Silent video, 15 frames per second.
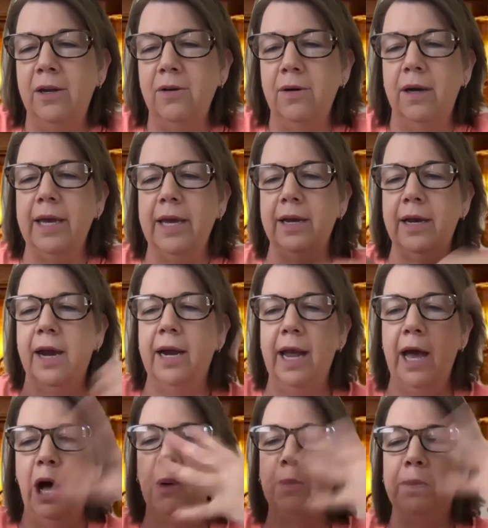again, kind of
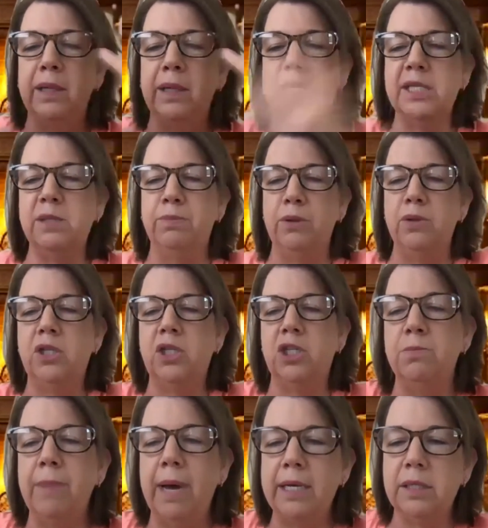help at least boost you
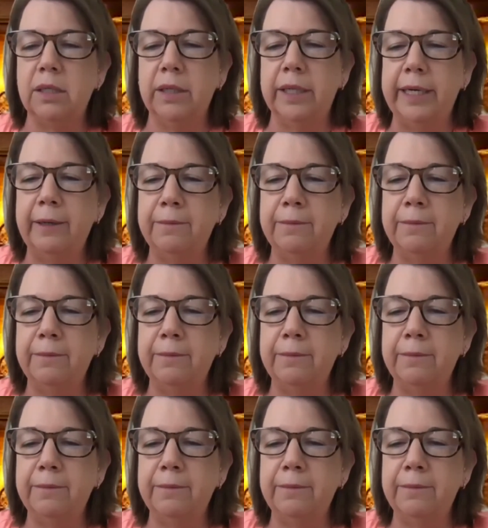mentally.